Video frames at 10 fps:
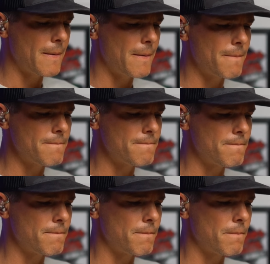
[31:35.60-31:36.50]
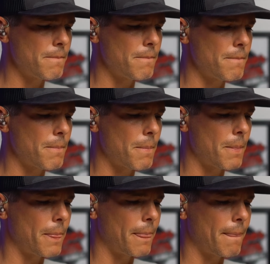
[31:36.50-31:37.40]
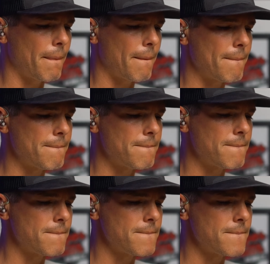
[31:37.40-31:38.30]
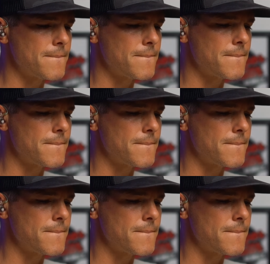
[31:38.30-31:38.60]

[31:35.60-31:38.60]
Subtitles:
Nobody speaks.